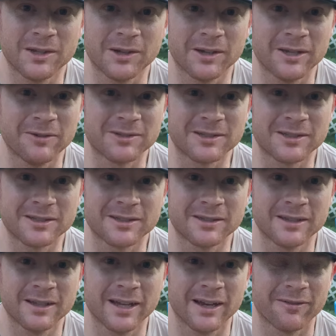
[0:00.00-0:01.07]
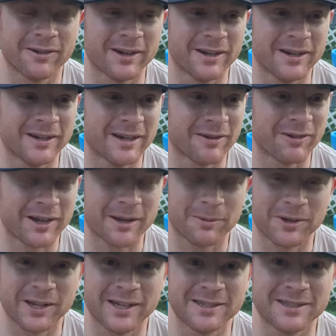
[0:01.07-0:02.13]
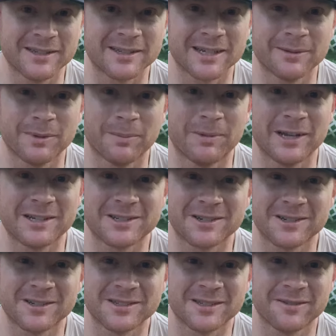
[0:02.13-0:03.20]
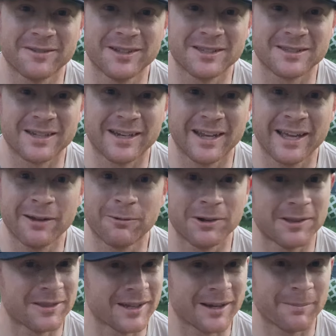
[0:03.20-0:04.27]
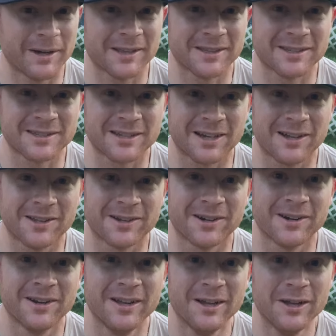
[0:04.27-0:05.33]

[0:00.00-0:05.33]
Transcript: He was just every couple of days, he sent me pictures of it saying, hey, what do you think about this color?